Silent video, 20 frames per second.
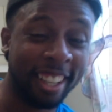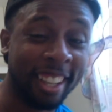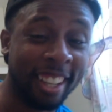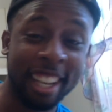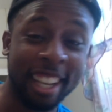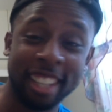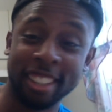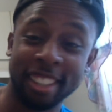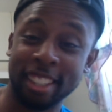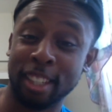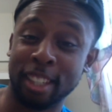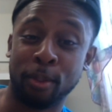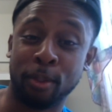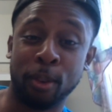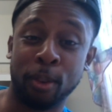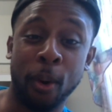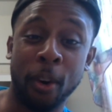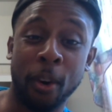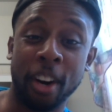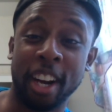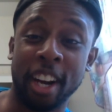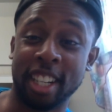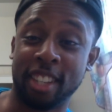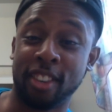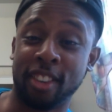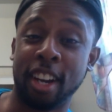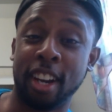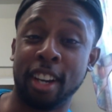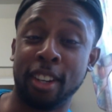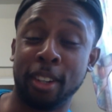Just ruin our
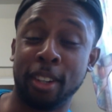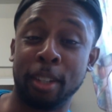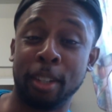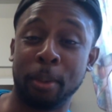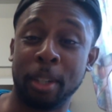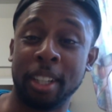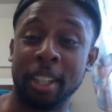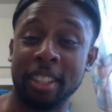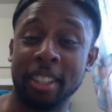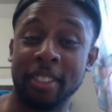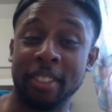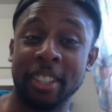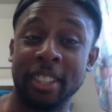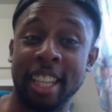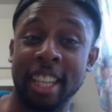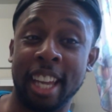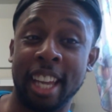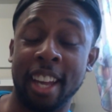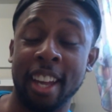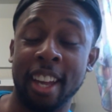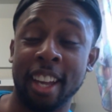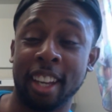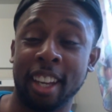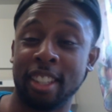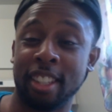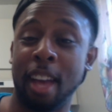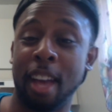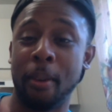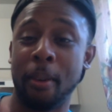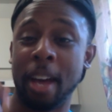childhood with that. Because
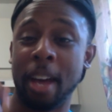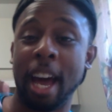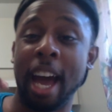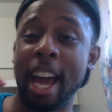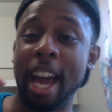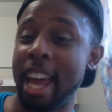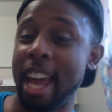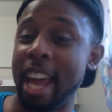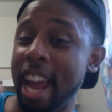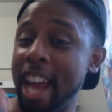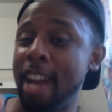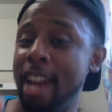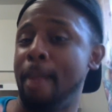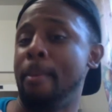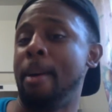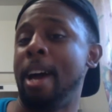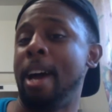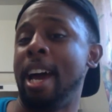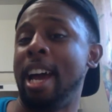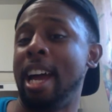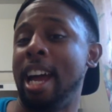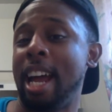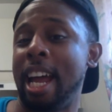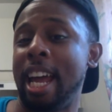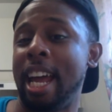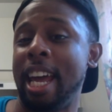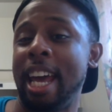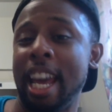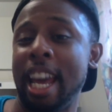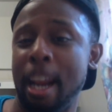I had a
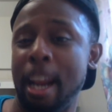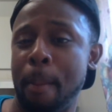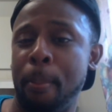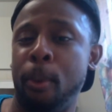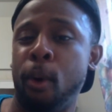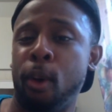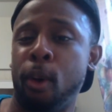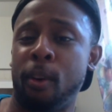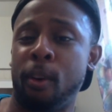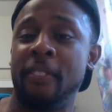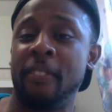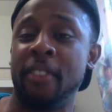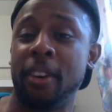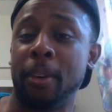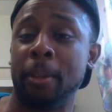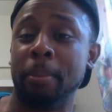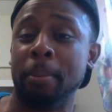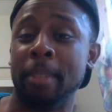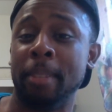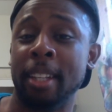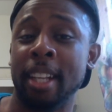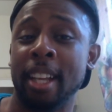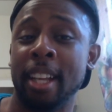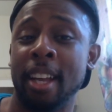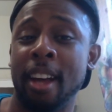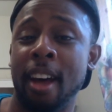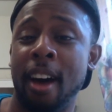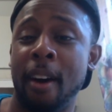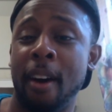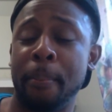Polaroid film,
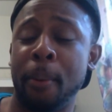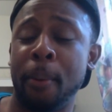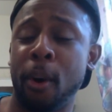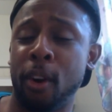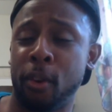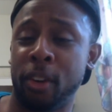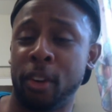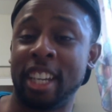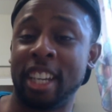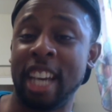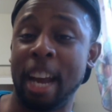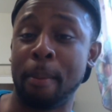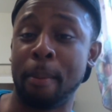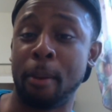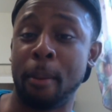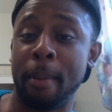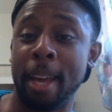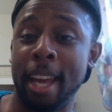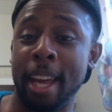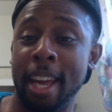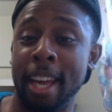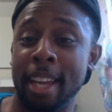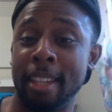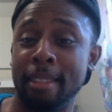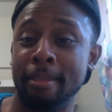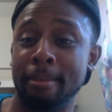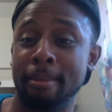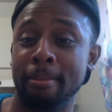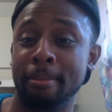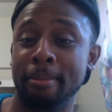a portable camera, man.
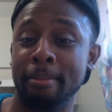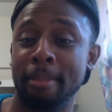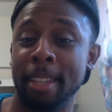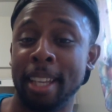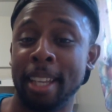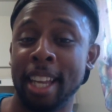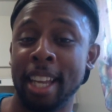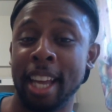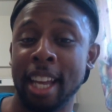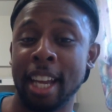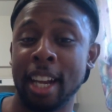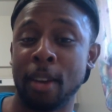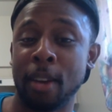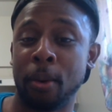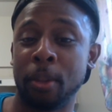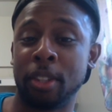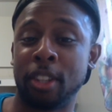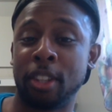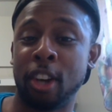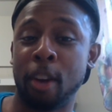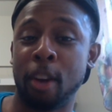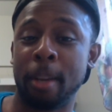I ain't going to turn my